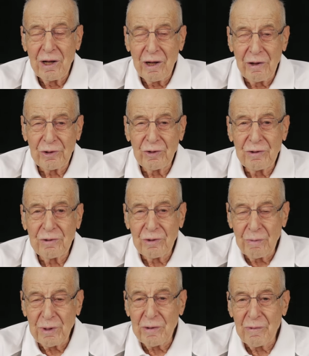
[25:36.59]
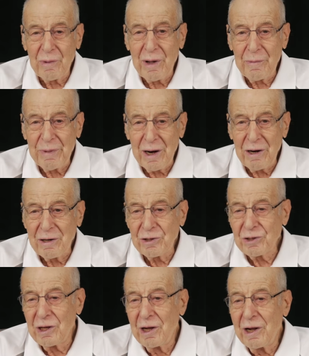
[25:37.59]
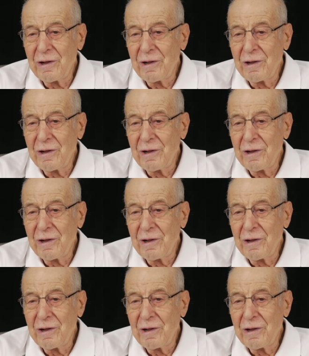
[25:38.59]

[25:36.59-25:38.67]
to be with my parents.